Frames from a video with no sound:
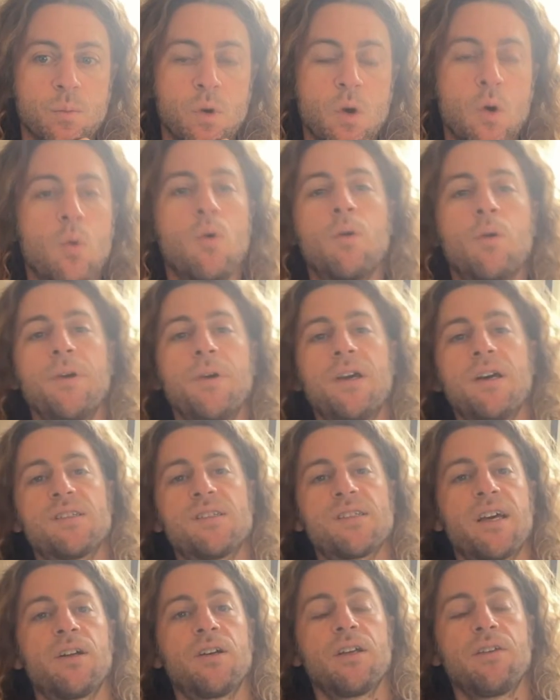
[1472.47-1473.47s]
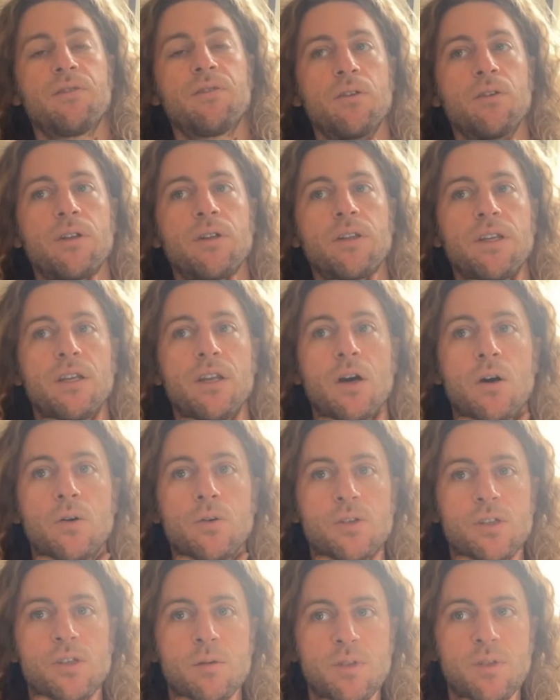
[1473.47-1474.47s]
I don't even really know
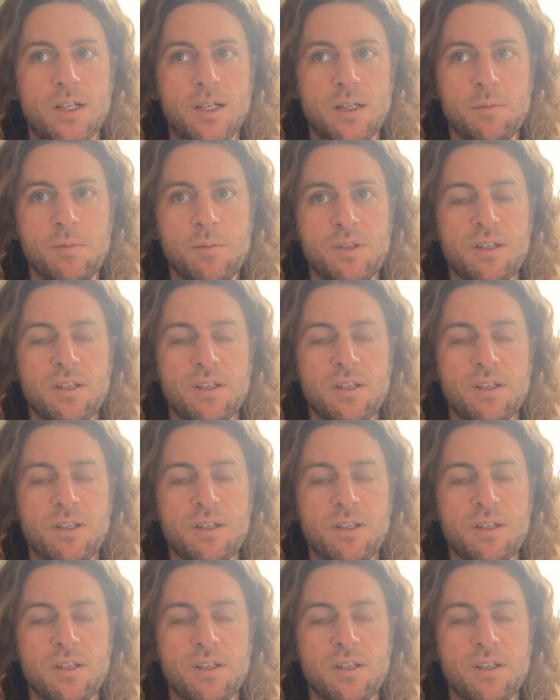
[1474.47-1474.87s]
sometimes.